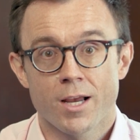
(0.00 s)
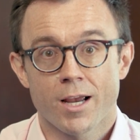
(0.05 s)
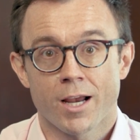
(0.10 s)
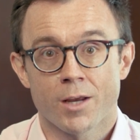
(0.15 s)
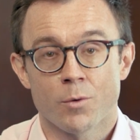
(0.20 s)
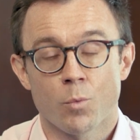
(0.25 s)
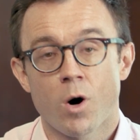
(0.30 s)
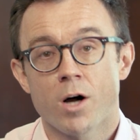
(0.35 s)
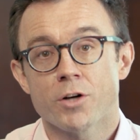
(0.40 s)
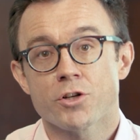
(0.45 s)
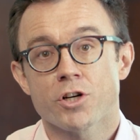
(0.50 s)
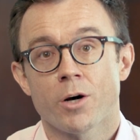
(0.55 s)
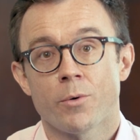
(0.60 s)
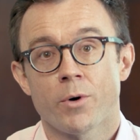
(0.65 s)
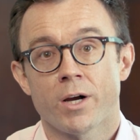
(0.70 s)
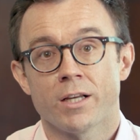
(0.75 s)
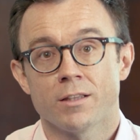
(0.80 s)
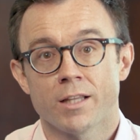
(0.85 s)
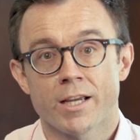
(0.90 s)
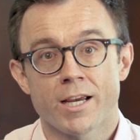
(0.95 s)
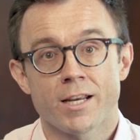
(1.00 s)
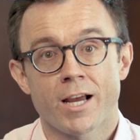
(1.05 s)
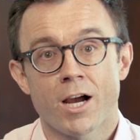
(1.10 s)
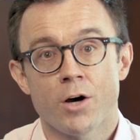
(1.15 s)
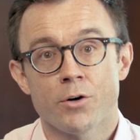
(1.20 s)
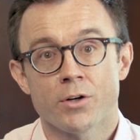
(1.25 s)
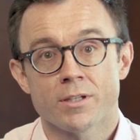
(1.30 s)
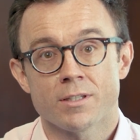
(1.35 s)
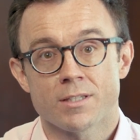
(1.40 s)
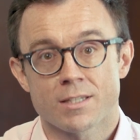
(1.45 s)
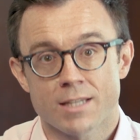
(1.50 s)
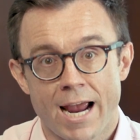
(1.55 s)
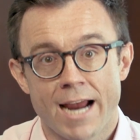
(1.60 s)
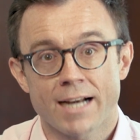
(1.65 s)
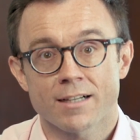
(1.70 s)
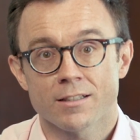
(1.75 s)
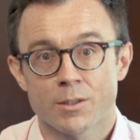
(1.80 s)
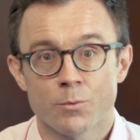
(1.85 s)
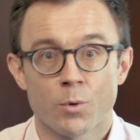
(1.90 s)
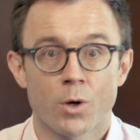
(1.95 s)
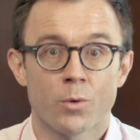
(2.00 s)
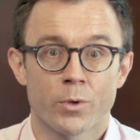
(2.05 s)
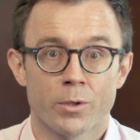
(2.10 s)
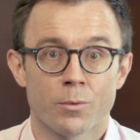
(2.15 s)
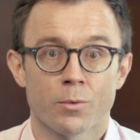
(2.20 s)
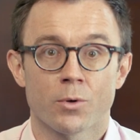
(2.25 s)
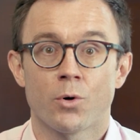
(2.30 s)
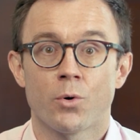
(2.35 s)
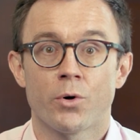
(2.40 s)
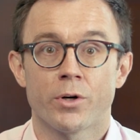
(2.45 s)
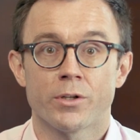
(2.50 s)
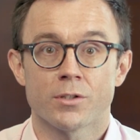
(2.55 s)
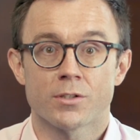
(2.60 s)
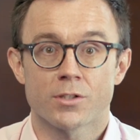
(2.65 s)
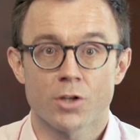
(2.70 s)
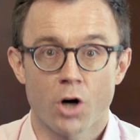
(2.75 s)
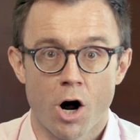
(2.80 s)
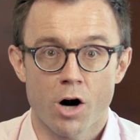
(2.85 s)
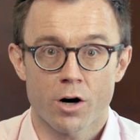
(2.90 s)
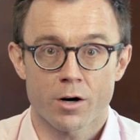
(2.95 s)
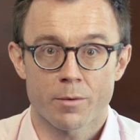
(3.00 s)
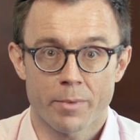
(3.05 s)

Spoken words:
and watch how I laid out exactly what we were going to talk